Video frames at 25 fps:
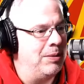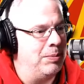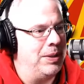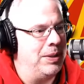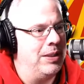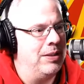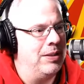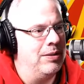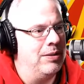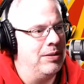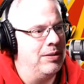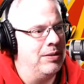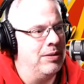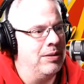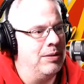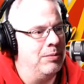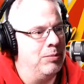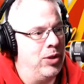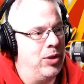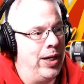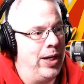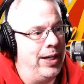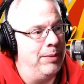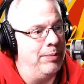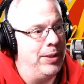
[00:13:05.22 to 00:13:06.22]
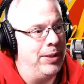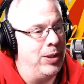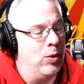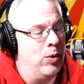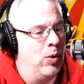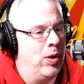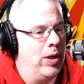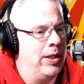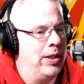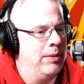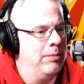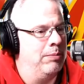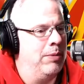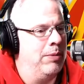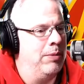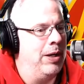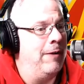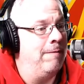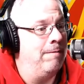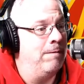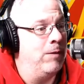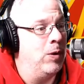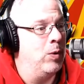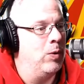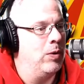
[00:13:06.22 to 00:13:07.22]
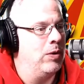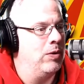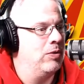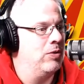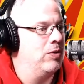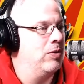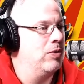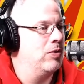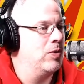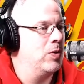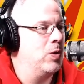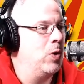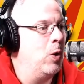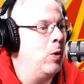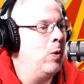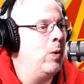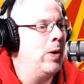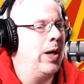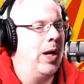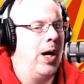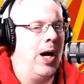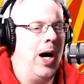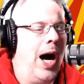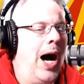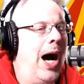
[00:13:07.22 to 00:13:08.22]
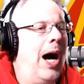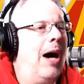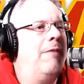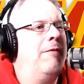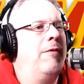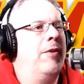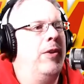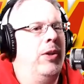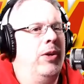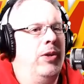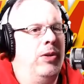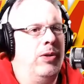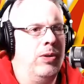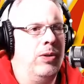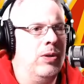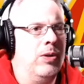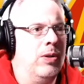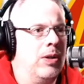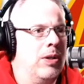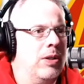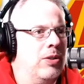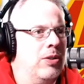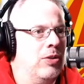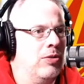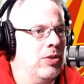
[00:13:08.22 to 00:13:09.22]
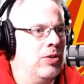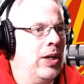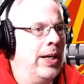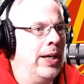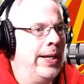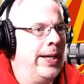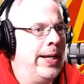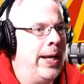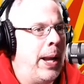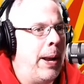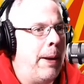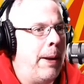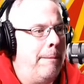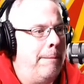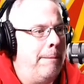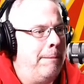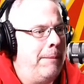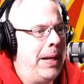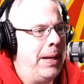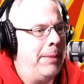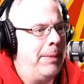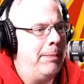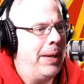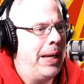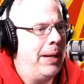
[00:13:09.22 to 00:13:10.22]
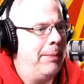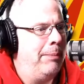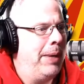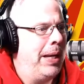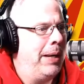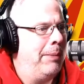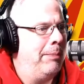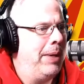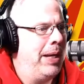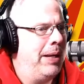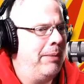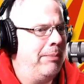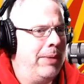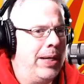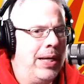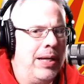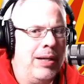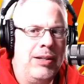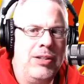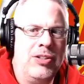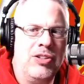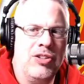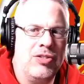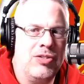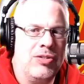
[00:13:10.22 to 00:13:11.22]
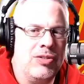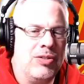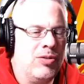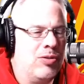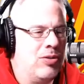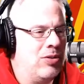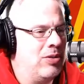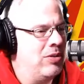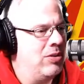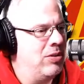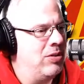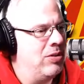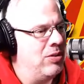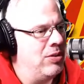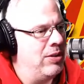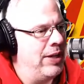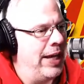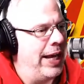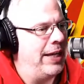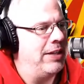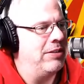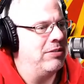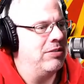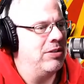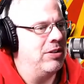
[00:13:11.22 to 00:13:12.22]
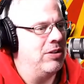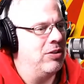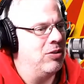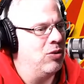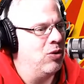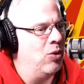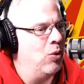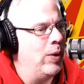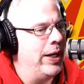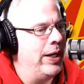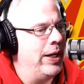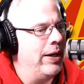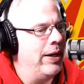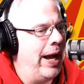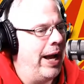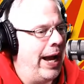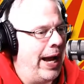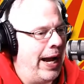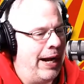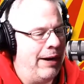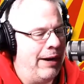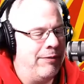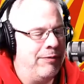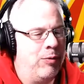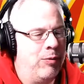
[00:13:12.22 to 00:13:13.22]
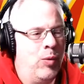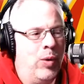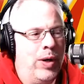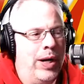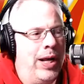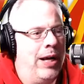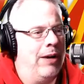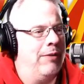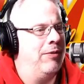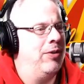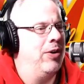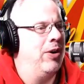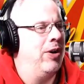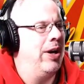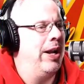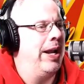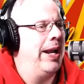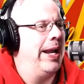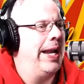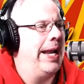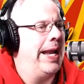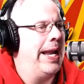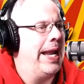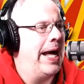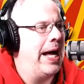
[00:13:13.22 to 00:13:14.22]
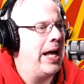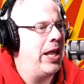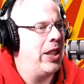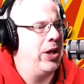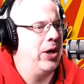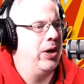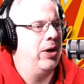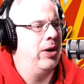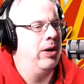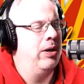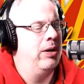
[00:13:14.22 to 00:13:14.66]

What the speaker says: and I'm trying to be quiet. My phone is just going off of the hook. Just bing, bing, bing, bing, bing. Just text and tweet one after another,